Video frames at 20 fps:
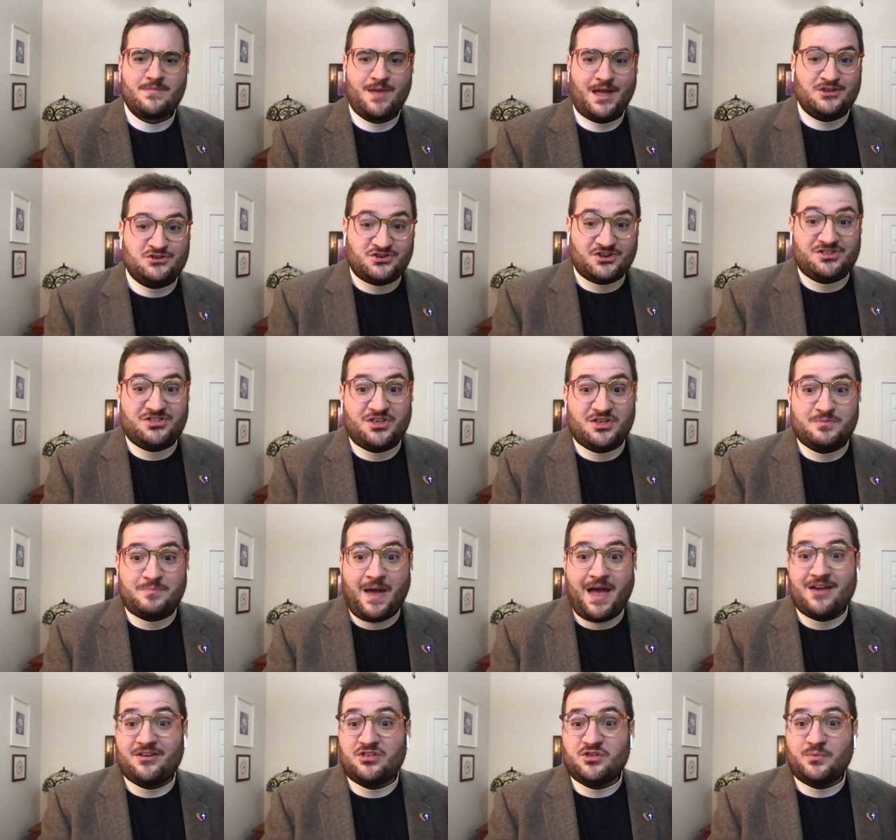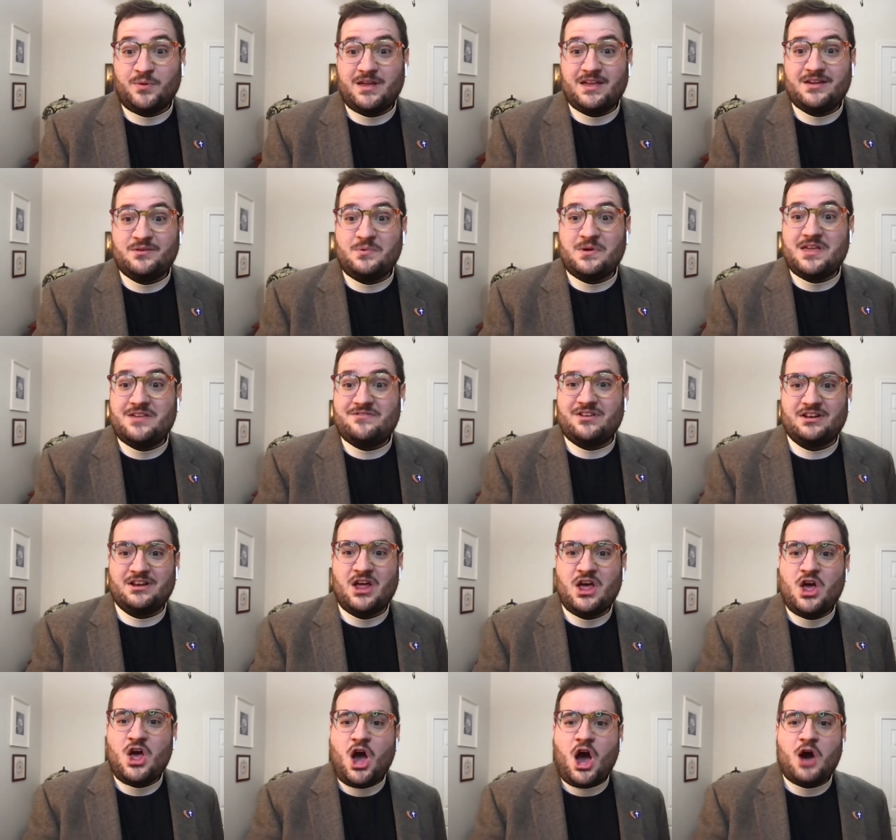And just this past week, we even
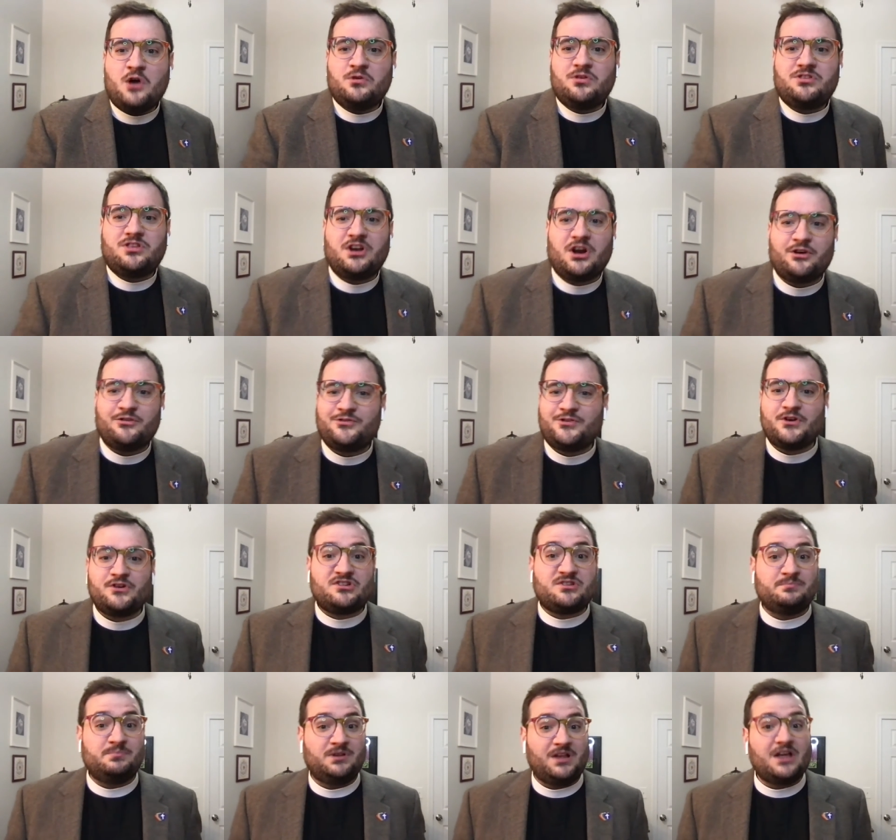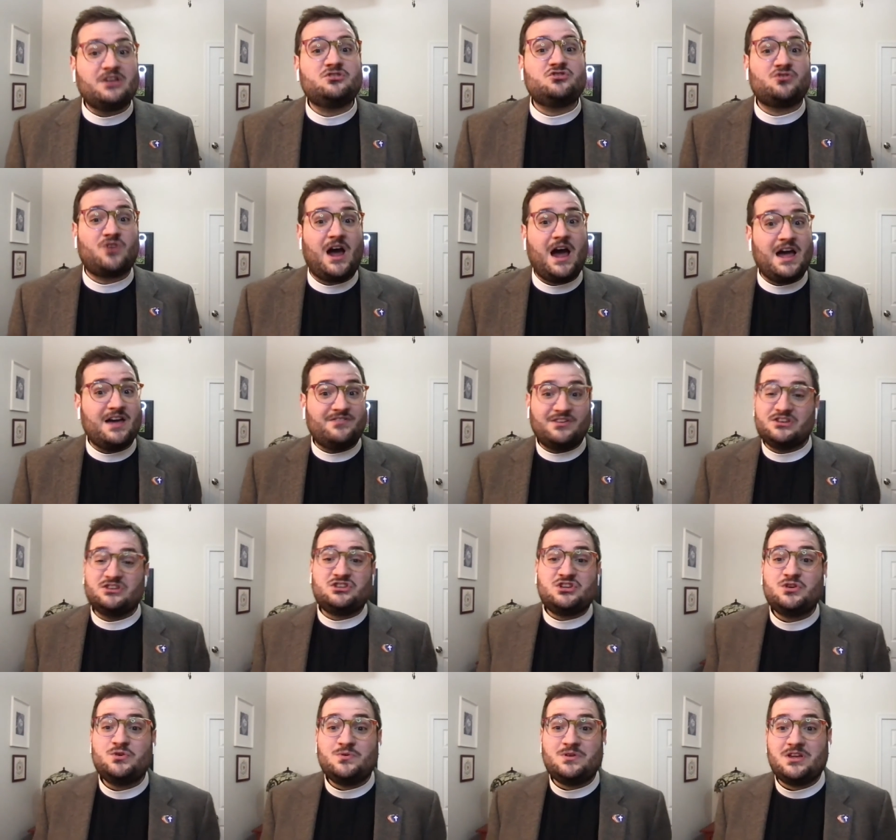hosted our first blood drive in
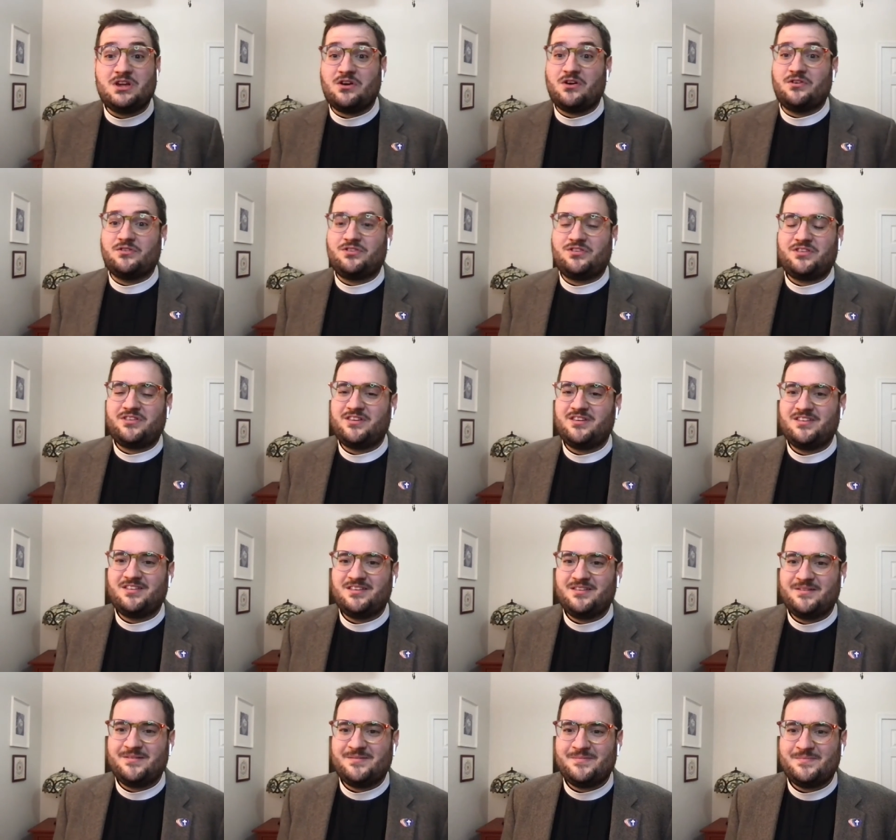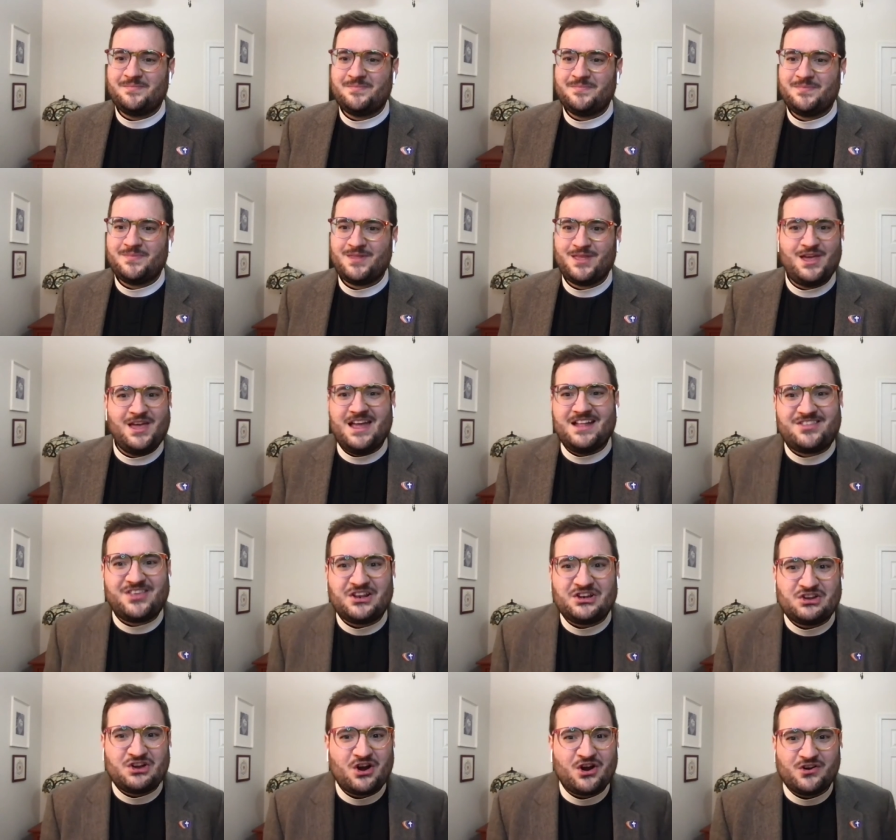two years. It's
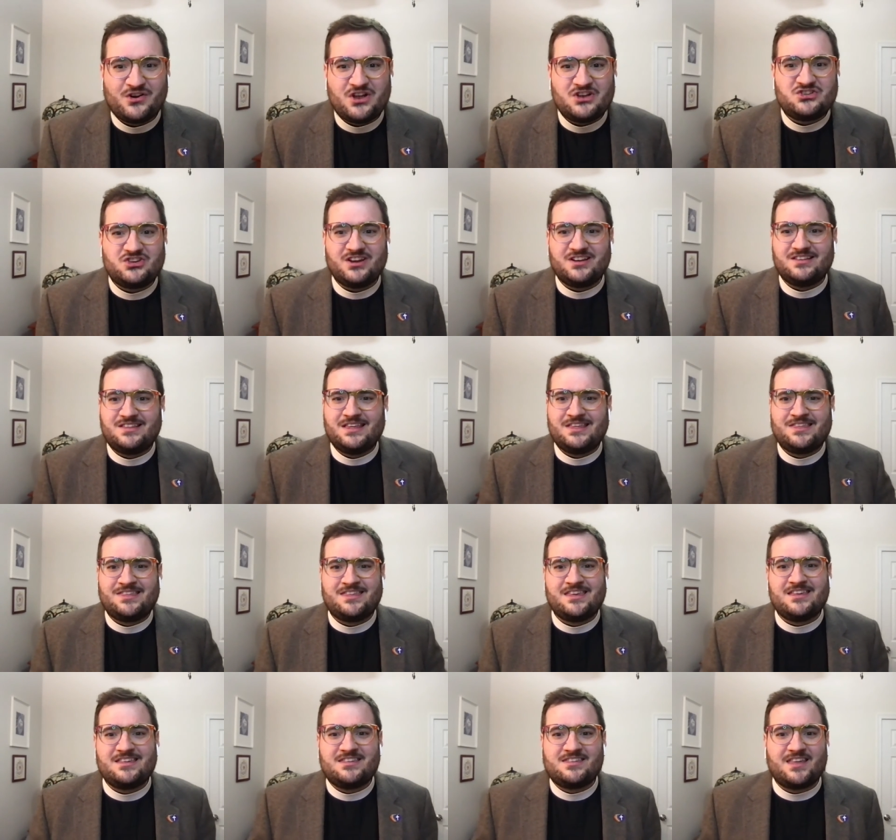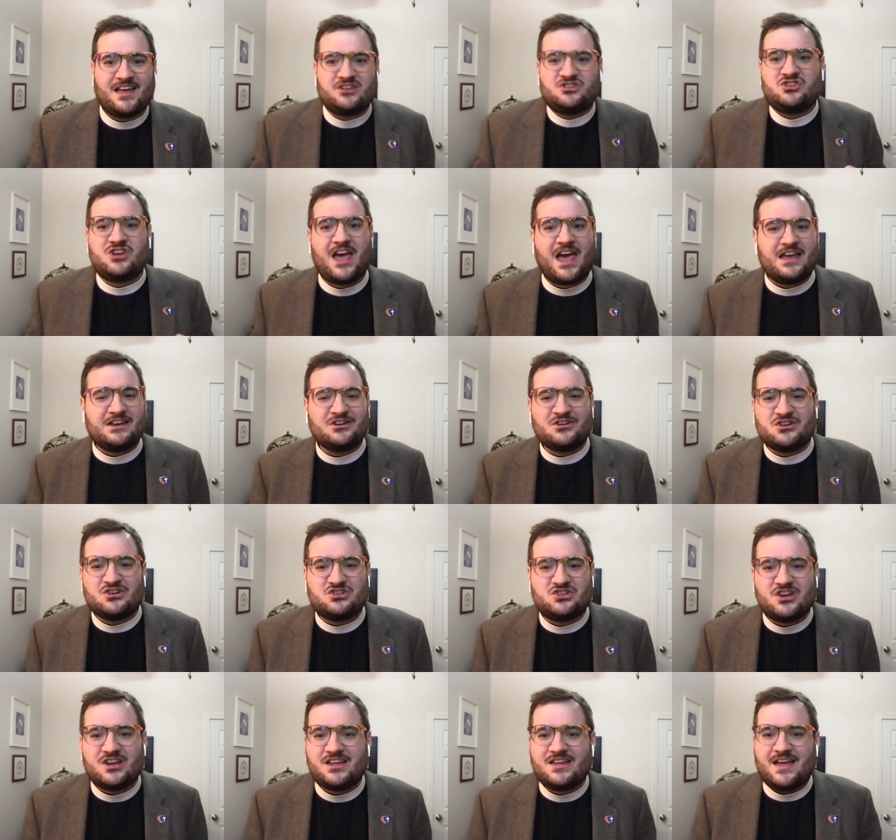encouraging to see such
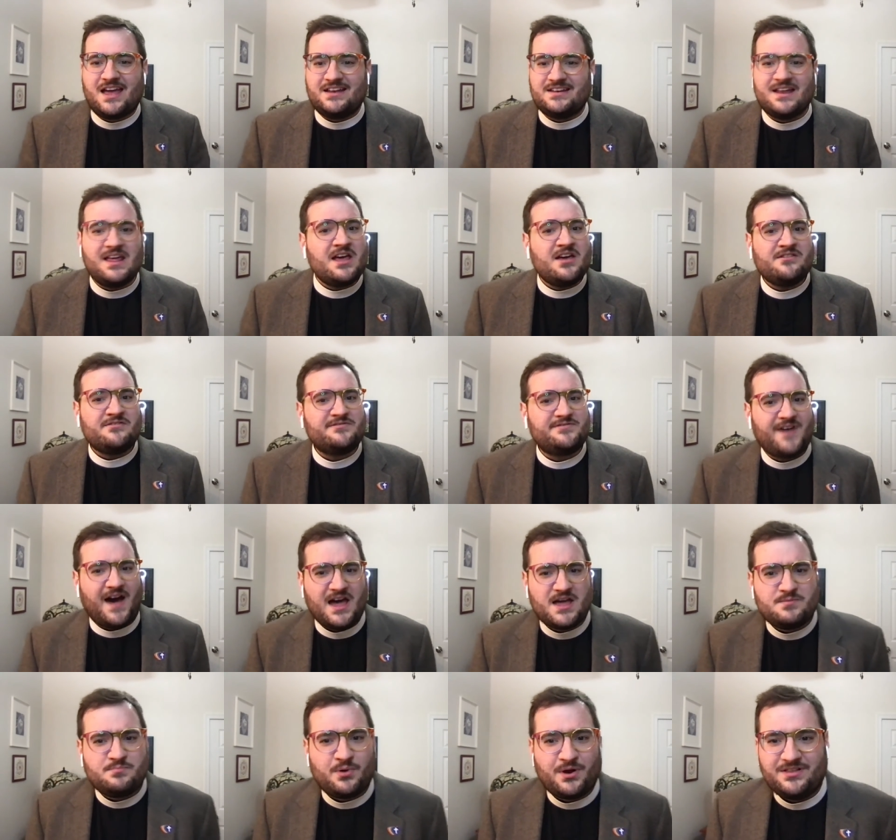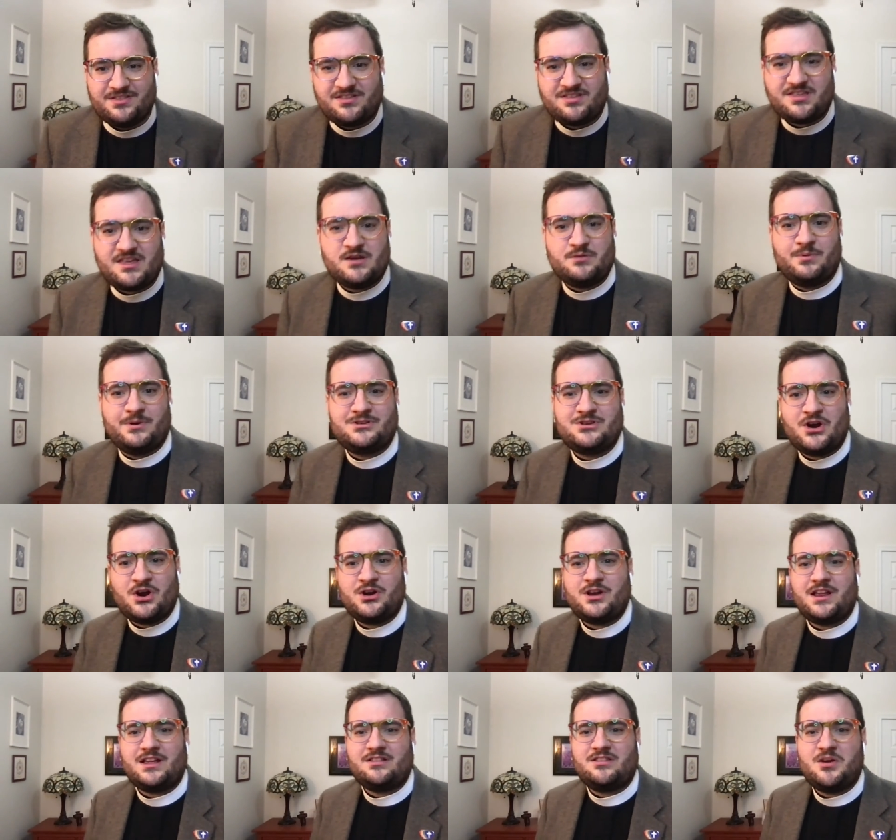energy and vibrancy
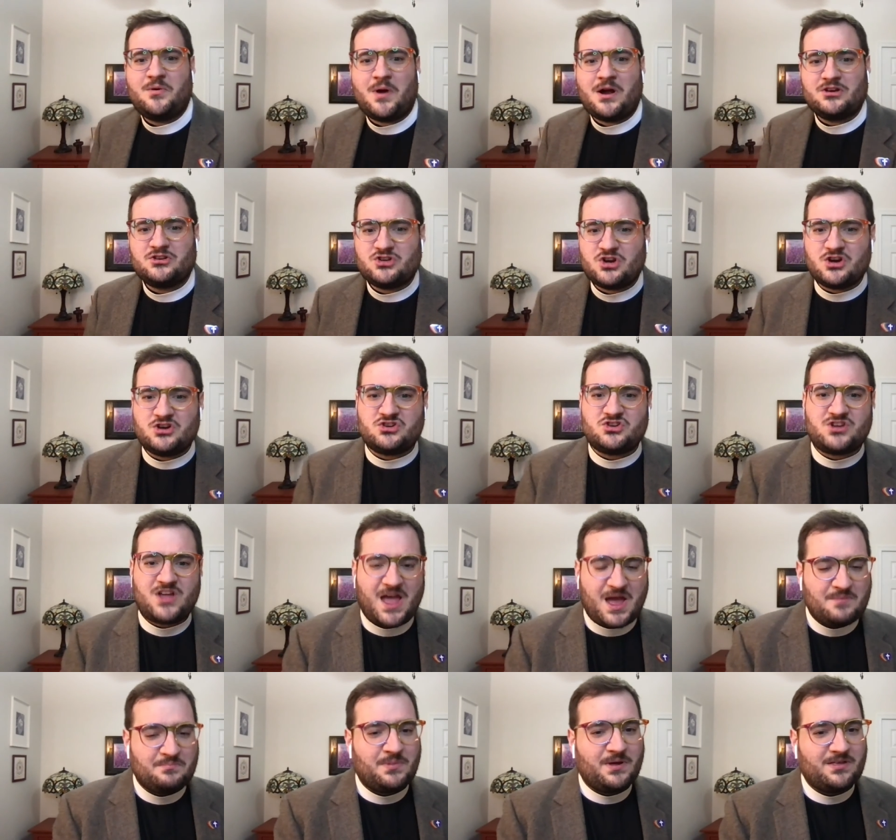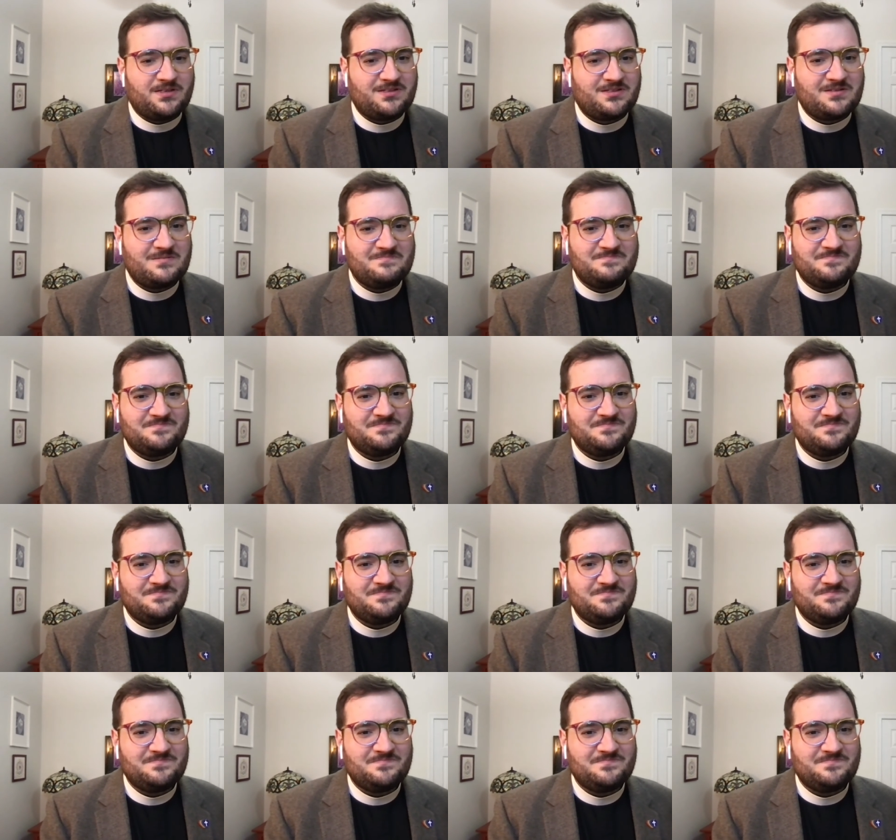returning to our church campus.